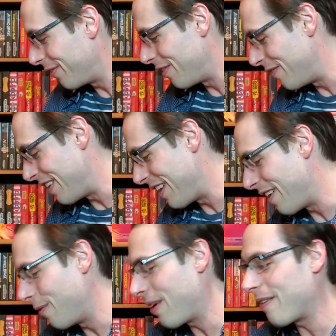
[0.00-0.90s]
to the
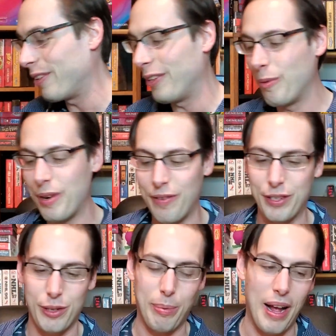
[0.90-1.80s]
video, we have a little bit of a
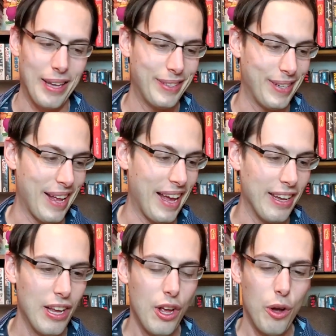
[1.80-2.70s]
surprise today,
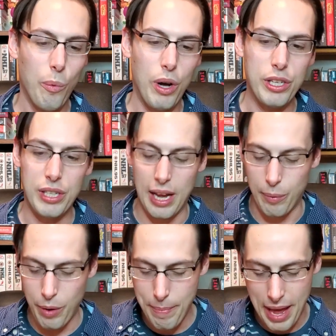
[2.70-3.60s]
was uh,
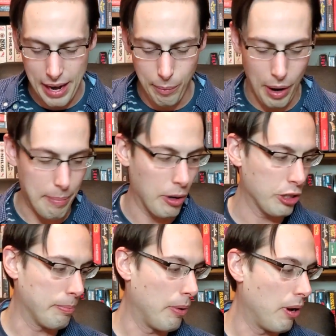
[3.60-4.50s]
we met at White
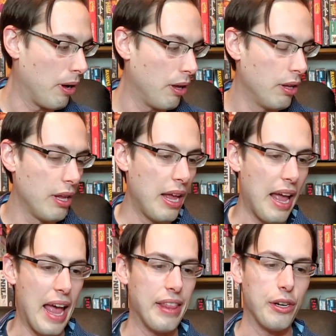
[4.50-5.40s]
Marsh Mall,
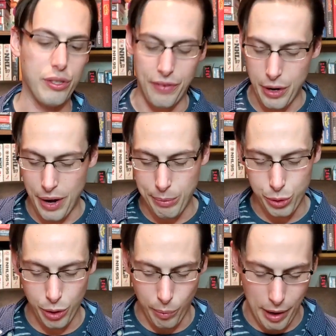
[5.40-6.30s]
and there's a video game
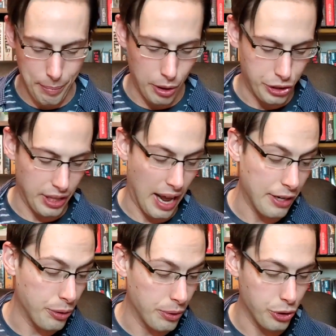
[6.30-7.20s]
store at White Marsh that I
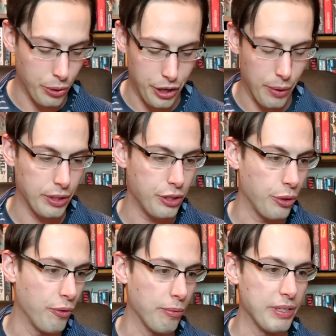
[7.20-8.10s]
do enjoy going
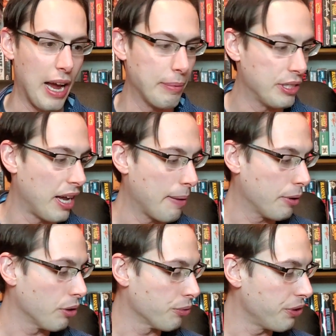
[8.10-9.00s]
to from time to time
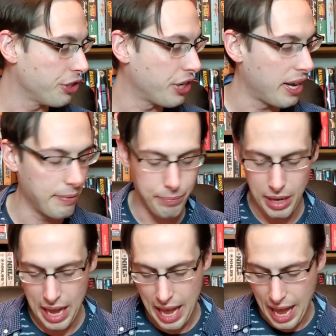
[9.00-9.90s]
called Regen,
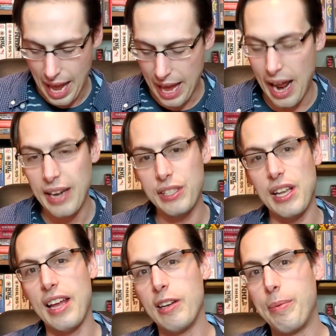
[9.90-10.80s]
and I
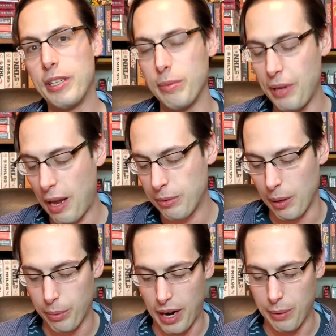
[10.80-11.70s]
decided to pick some games
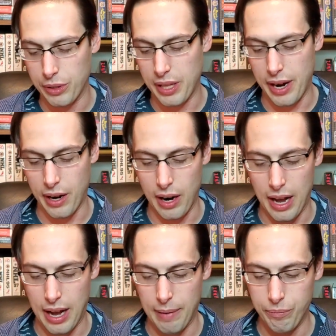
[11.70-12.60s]
up when I was there.
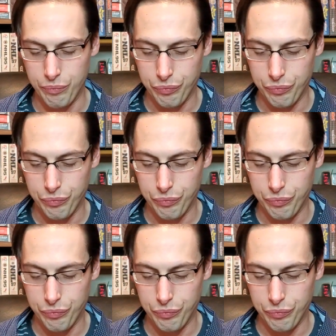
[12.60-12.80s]
Um,